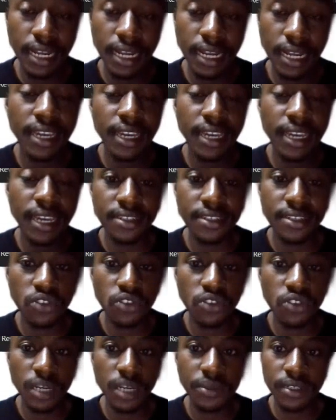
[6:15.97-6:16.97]
the
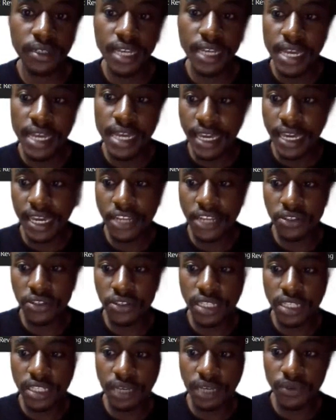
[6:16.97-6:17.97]
description, get
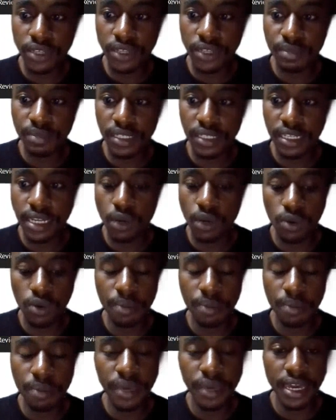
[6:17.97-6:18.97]
yourself on this particular web
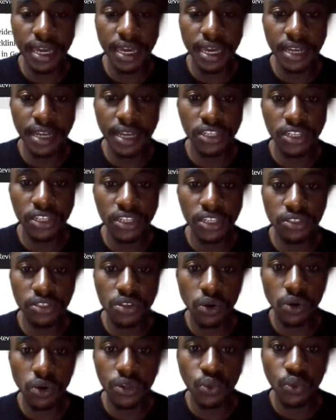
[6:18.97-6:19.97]
page and scroll to
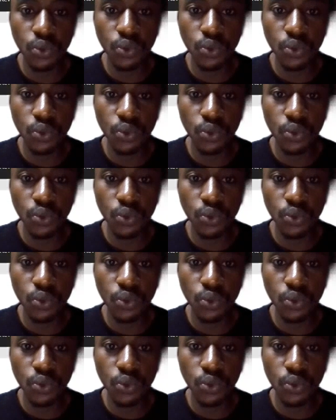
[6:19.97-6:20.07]
where it